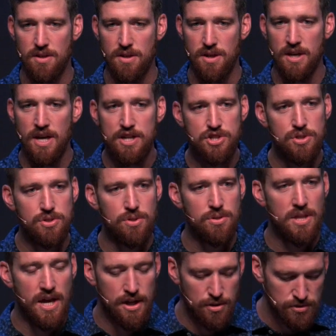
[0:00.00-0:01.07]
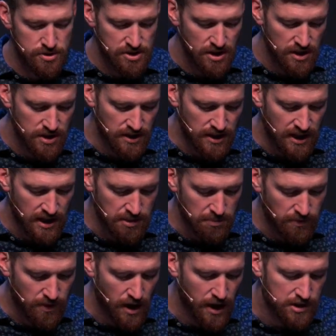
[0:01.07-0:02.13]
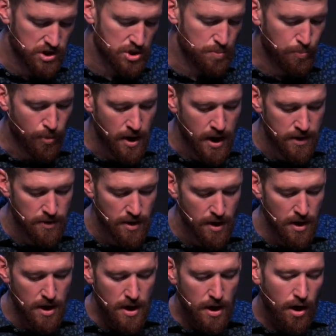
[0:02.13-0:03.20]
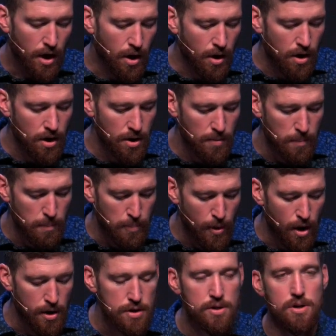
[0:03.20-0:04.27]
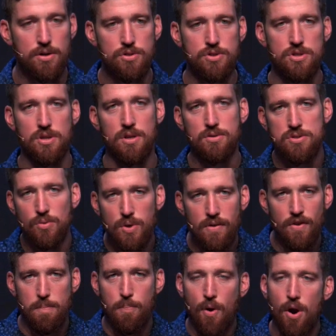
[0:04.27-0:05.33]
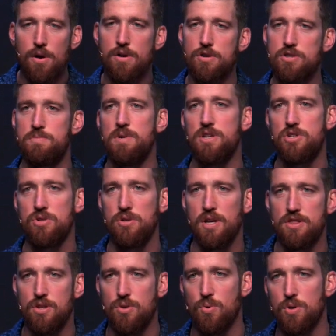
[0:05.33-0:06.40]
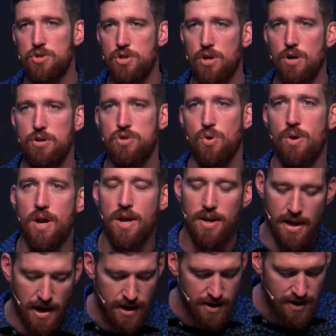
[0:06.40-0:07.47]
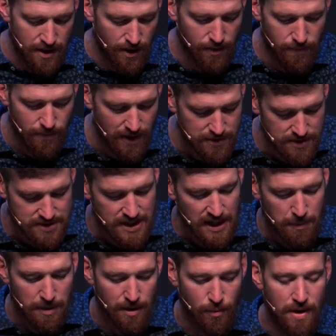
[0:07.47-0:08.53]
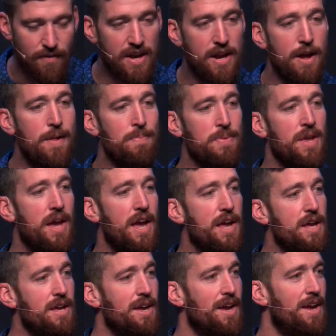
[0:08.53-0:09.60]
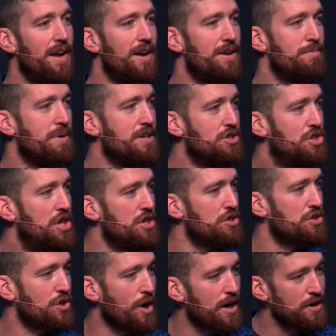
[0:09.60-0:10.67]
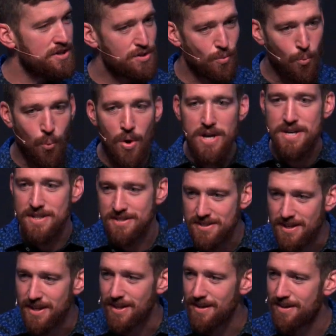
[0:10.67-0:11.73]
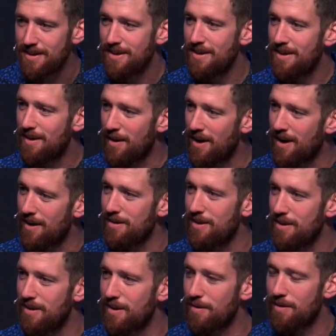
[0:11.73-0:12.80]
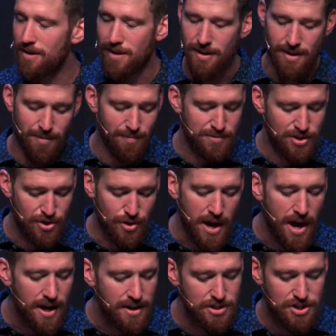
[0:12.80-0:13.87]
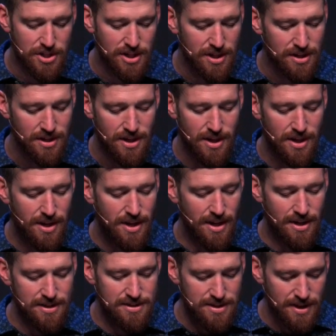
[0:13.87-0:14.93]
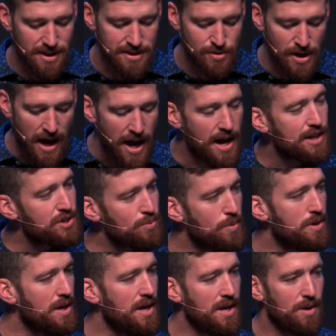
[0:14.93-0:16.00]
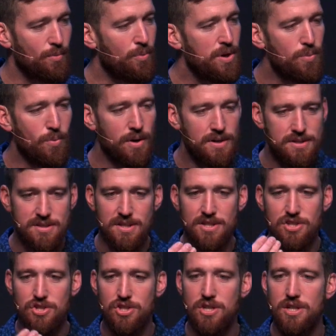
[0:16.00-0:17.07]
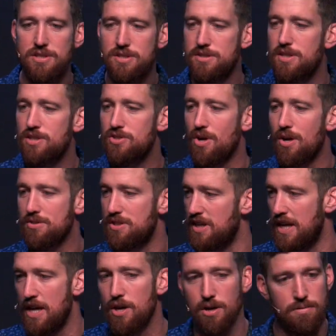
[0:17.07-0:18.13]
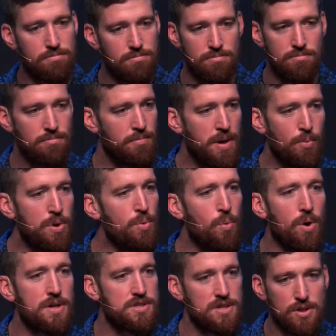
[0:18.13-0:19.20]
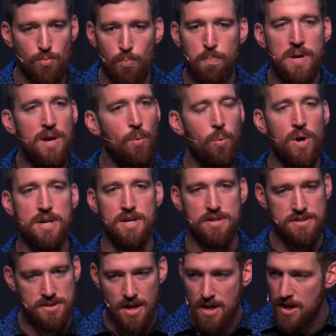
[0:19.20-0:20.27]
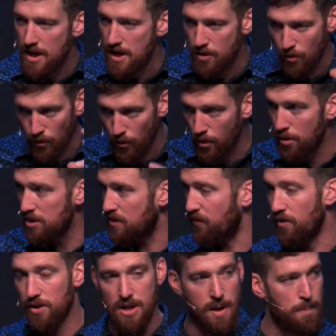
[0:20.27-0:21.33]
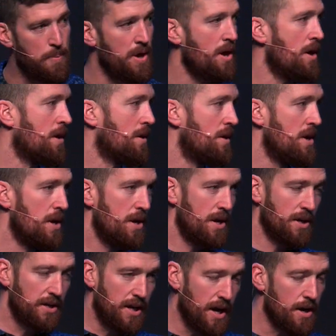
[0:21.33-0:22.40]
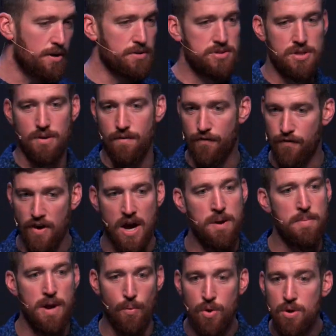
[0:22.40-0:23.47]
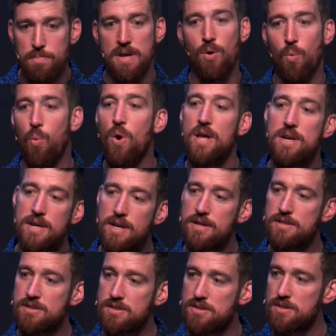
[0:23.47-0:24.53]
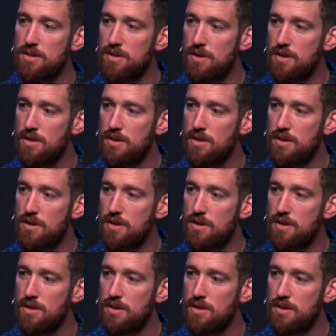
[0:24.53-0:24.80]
And as you do that, you'll see the kingdom of God spread. Our partners, uh, so we have a partners ministry at the Door Church, or a, I, you know, as I was thinking about it, we have a, a man, Jesus Christ witnessing uh, uh, uh, um, strategy is, is Acts 1 8. We want to see Jesus exalted here. I mean, we want to be a witness in Lewisville and Coppell and Carrollton, Flower We want to be a witness